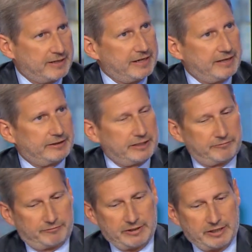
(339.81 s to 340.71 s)
And
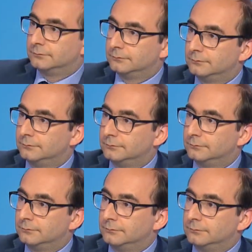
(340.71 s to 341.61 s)
if they are not
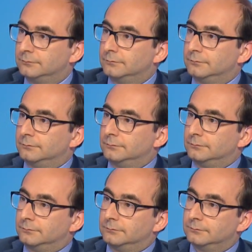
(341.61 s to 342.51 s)
uh, declaring
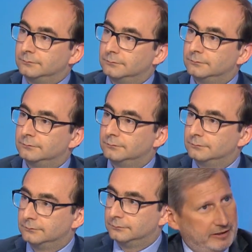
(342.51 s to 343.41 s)
this
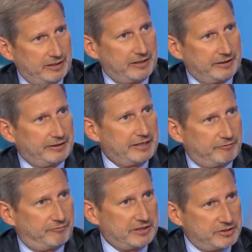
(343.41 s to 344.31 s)
correctly, they are
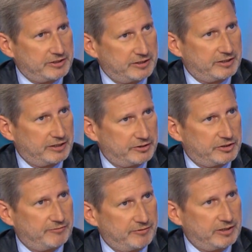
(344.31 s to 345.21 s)
facing
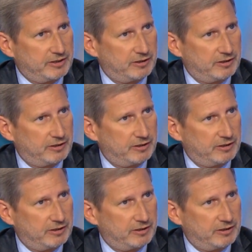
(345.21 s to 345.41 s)
severe uh,